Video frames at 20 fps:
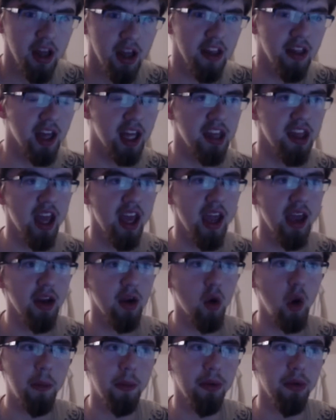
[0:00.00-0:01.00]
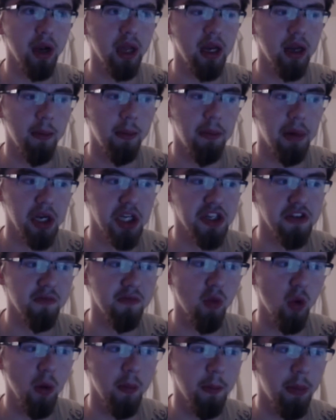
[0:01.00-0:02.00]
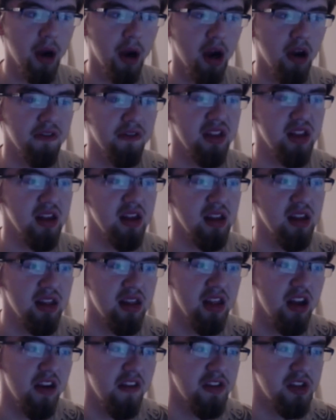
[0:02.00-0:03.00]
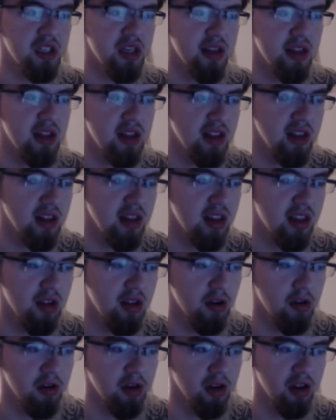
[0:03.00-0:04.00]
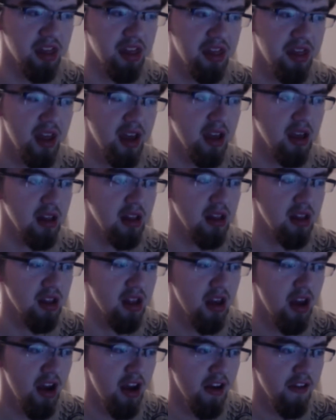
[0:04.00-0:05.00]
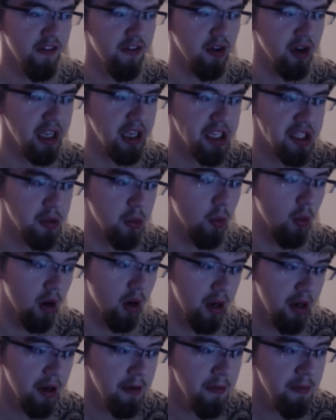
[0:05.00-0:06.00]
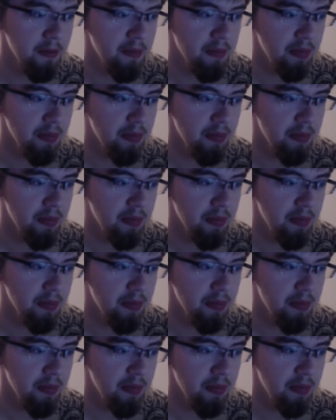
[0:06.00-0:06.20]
Like, they incorporate a bunch of more buffs instead of just certain things for each one.